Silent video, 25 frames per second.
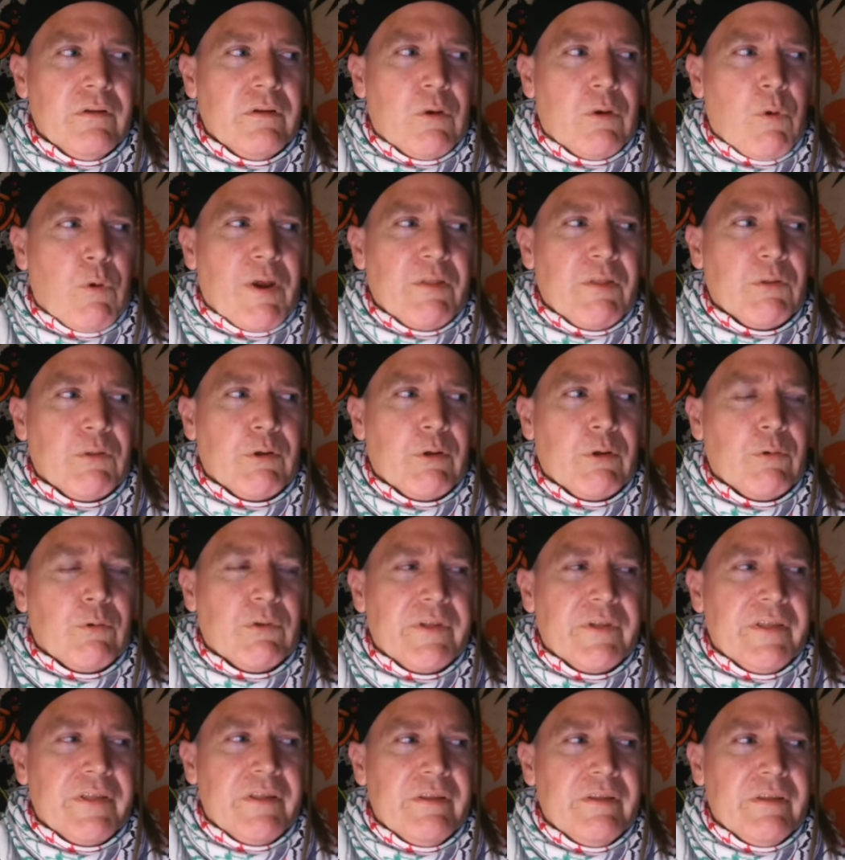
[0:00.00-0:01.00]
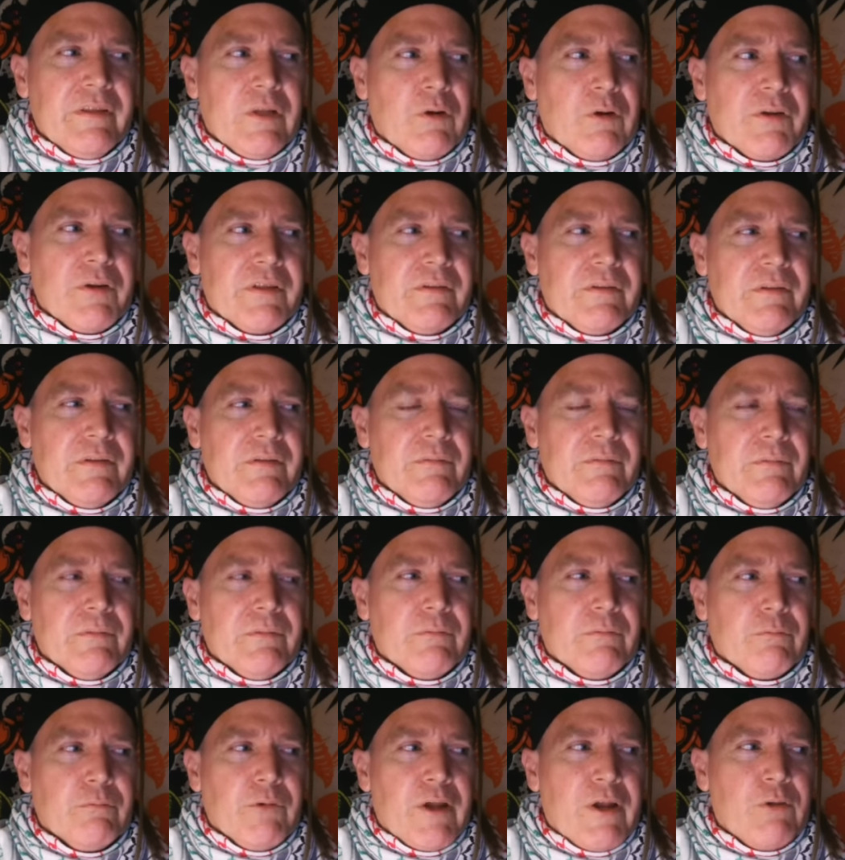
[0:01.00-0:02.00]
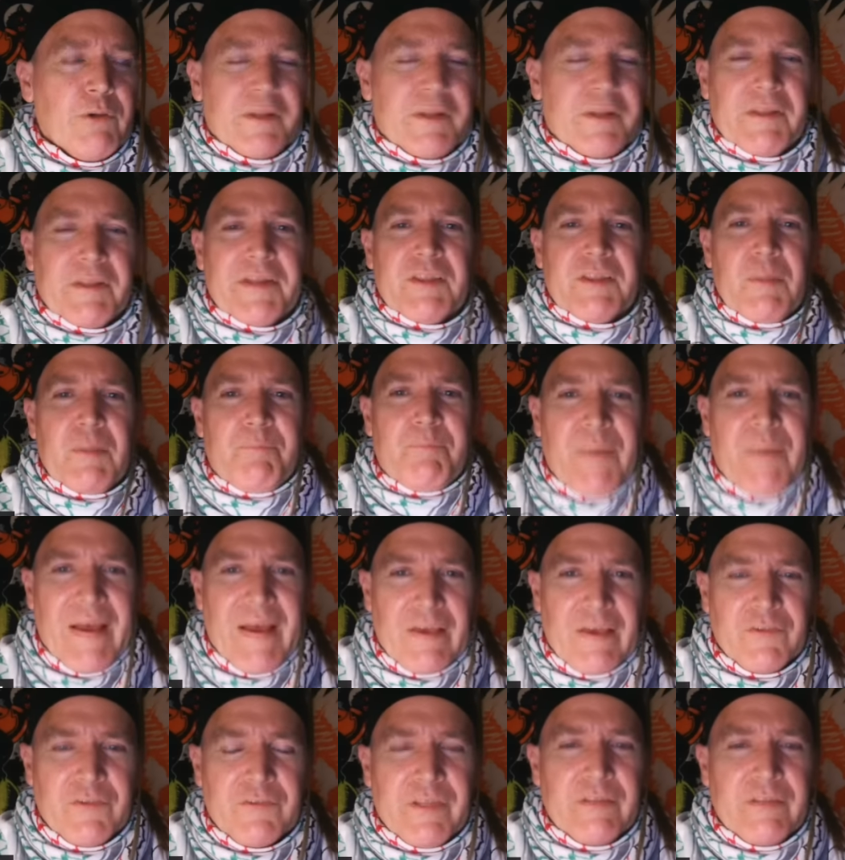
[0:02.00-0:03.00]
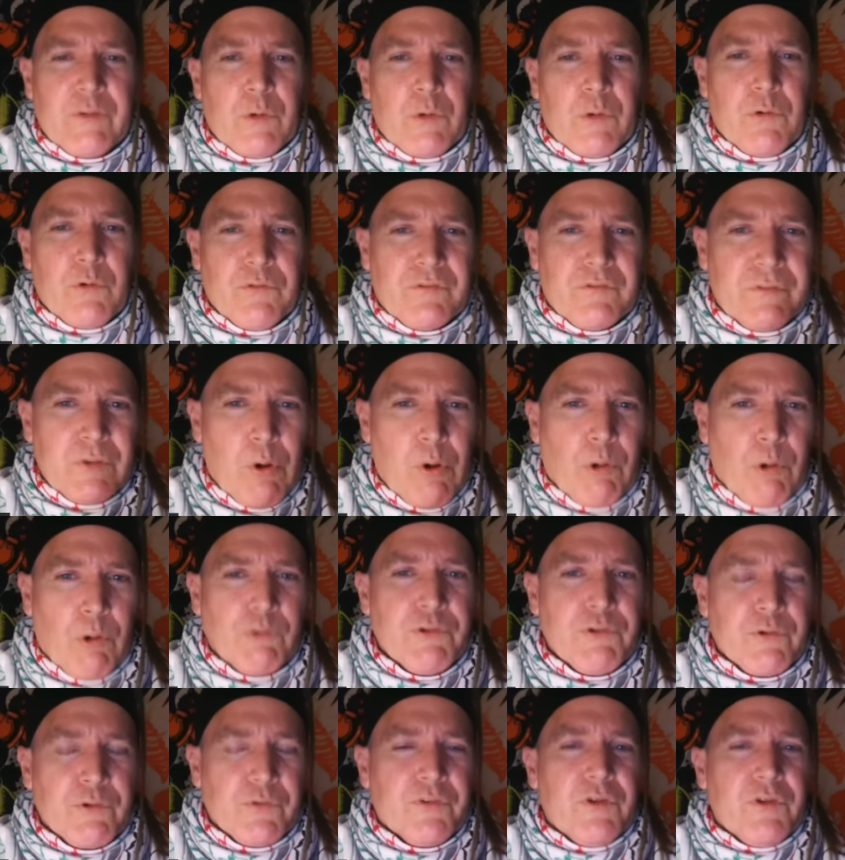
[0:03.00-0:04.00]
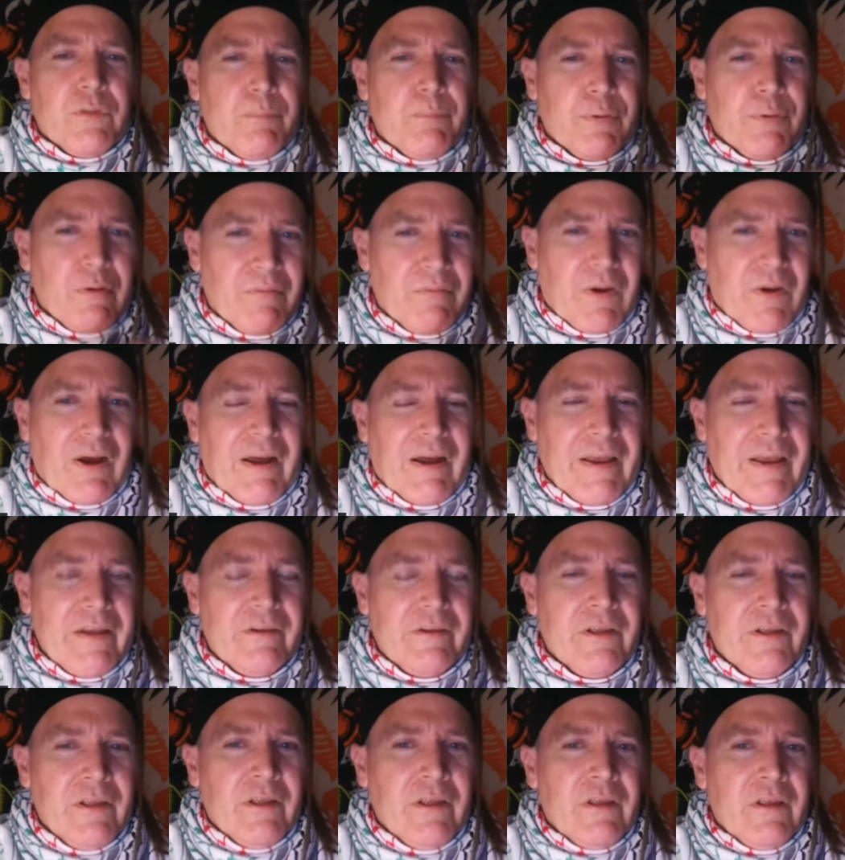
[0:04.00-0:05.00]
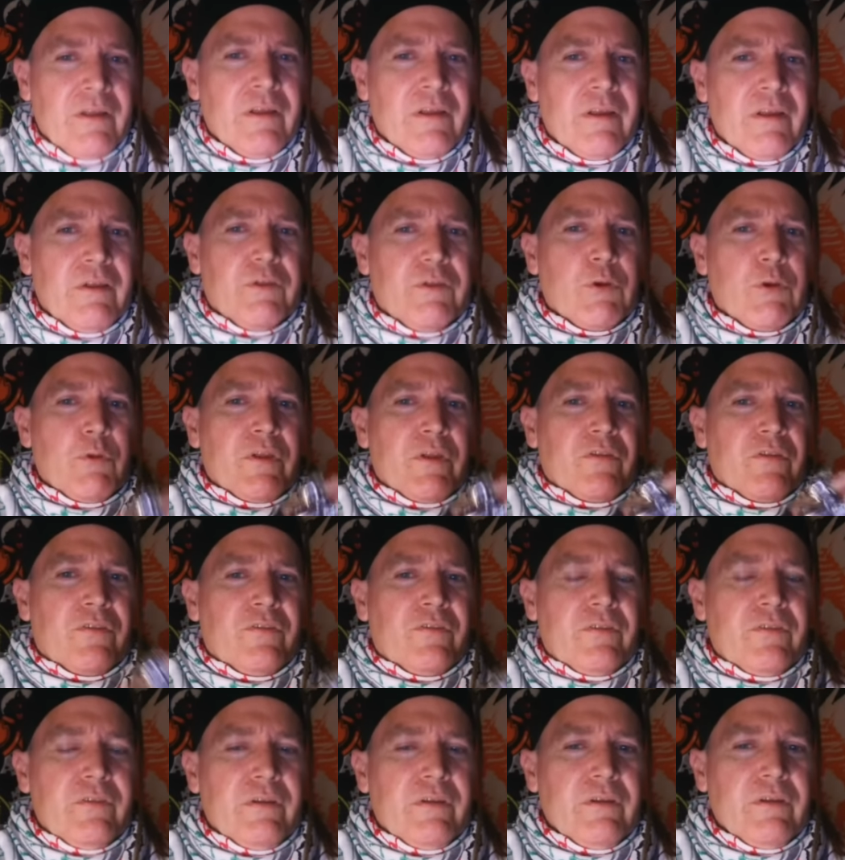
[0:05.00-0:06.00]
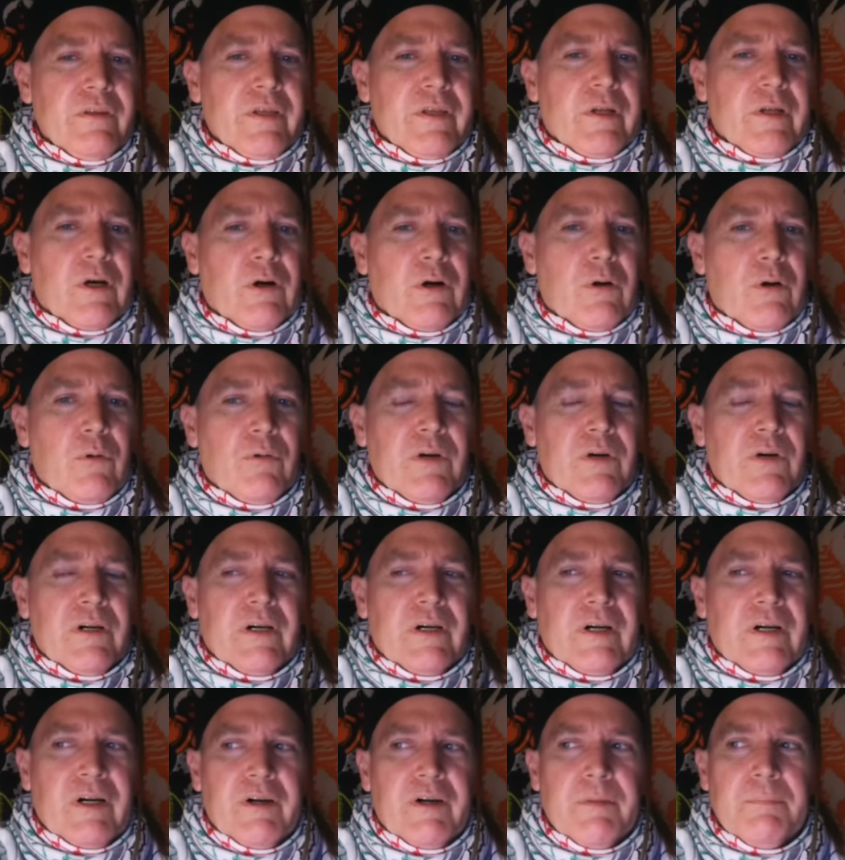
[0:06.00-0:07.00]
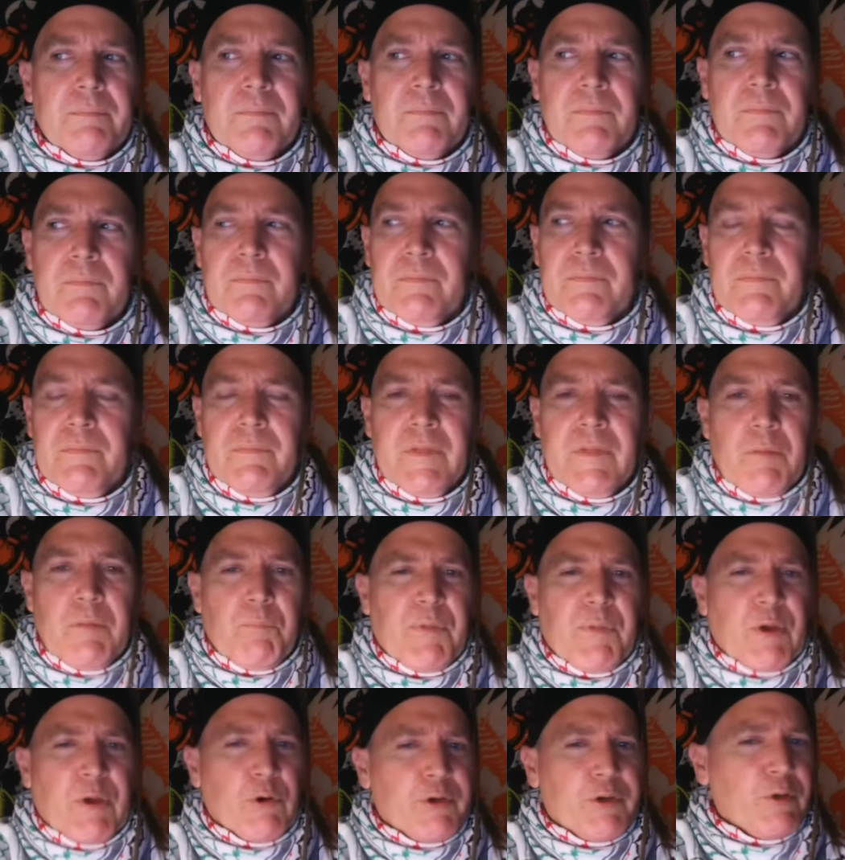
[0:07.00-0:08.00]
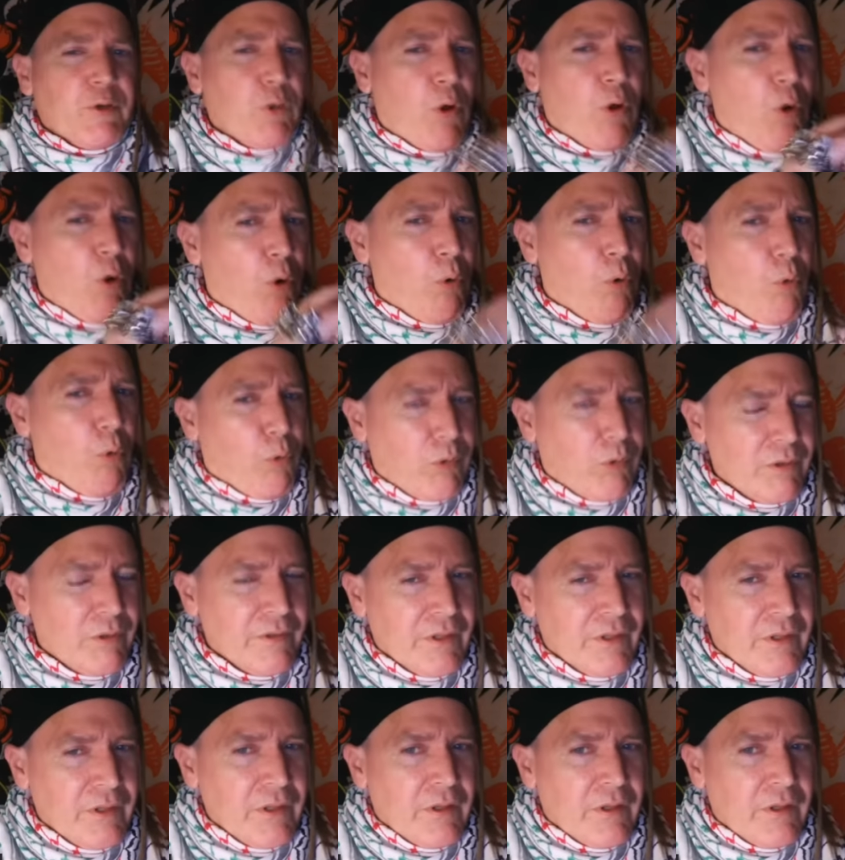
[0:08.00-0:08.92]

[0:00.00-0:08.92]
quite literally, you know, rendering like the best that those cultures could provide to this, you know, imperial whole.